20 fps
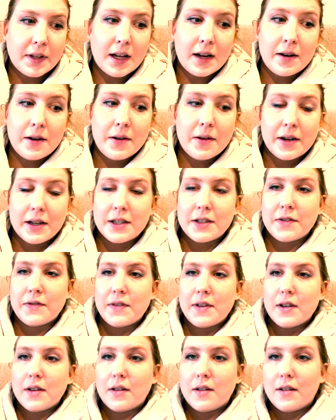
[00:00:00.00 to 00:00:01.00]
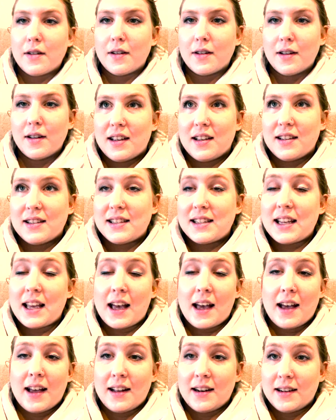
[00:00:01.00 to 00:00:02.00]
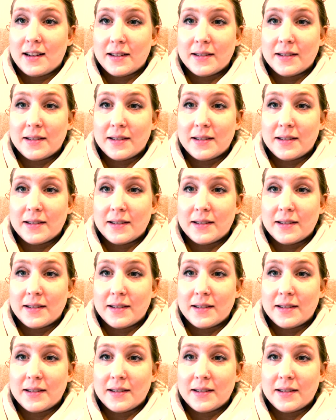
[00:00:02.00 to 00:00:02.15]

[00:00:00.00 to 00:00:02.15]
I don't know, I just feel sad